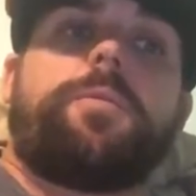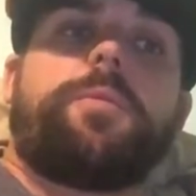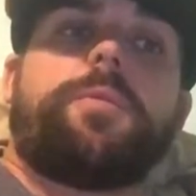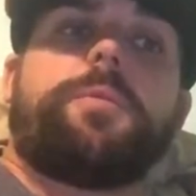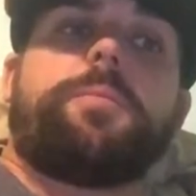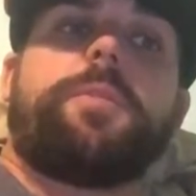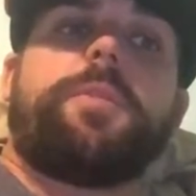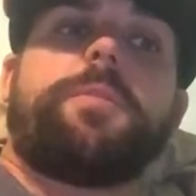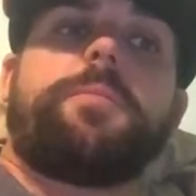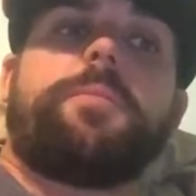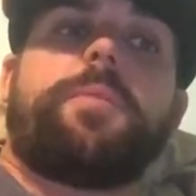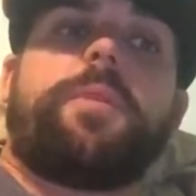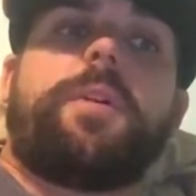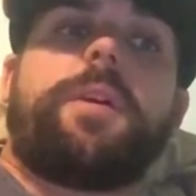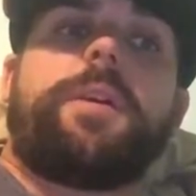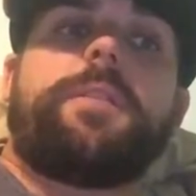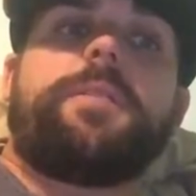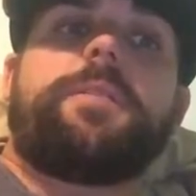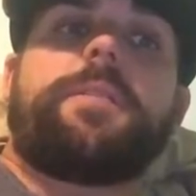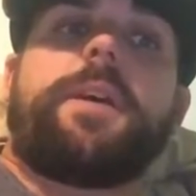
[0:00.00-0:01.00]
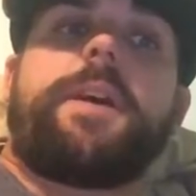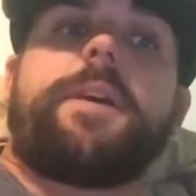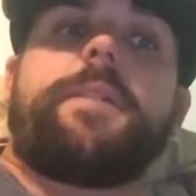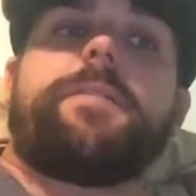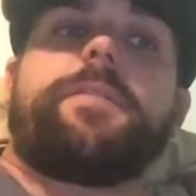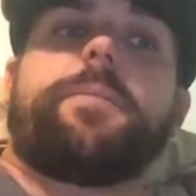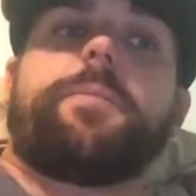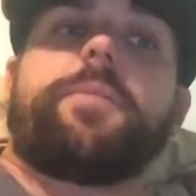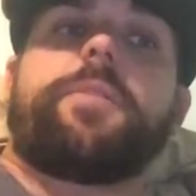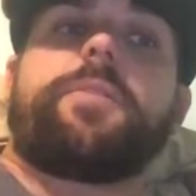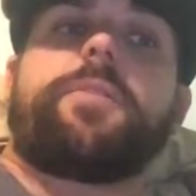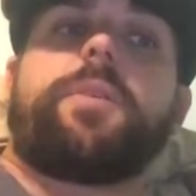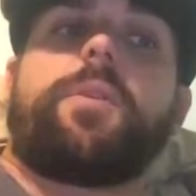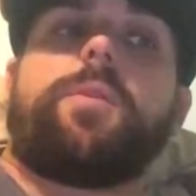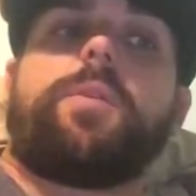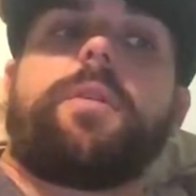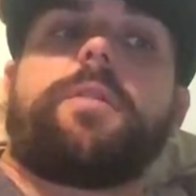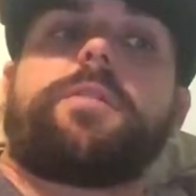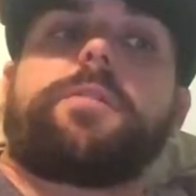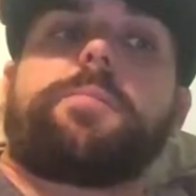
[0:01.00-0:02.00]
was put in place to have some
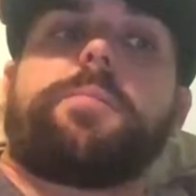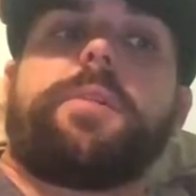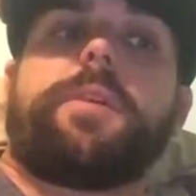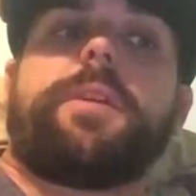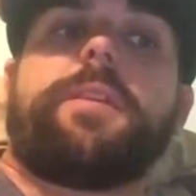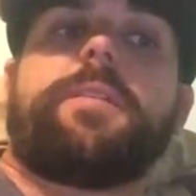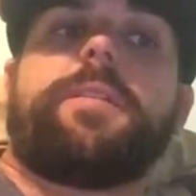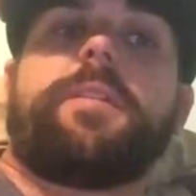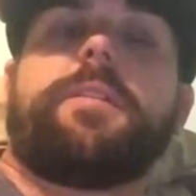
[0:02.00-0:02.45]
control over police